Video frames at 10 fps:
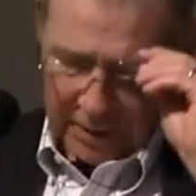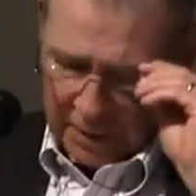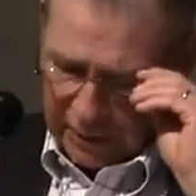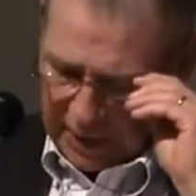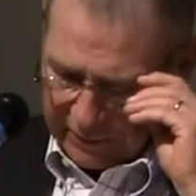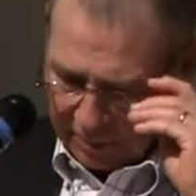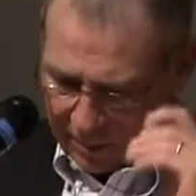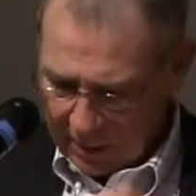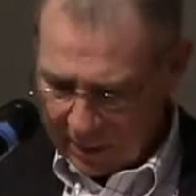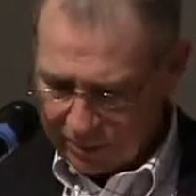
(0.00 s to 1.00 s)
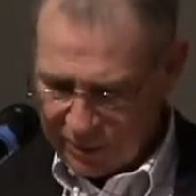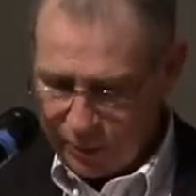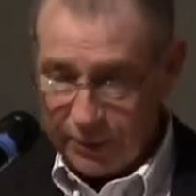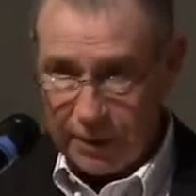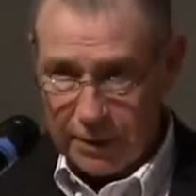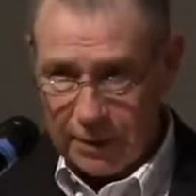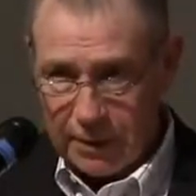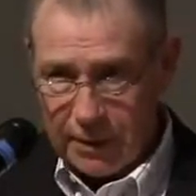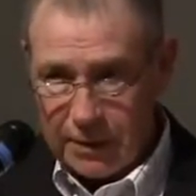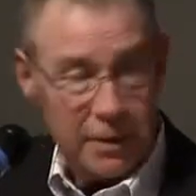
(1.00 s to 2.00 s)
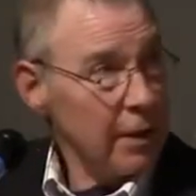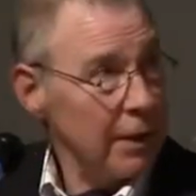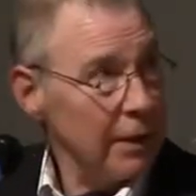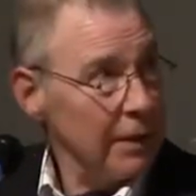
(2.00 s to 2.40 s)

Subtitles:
Still having problems with this.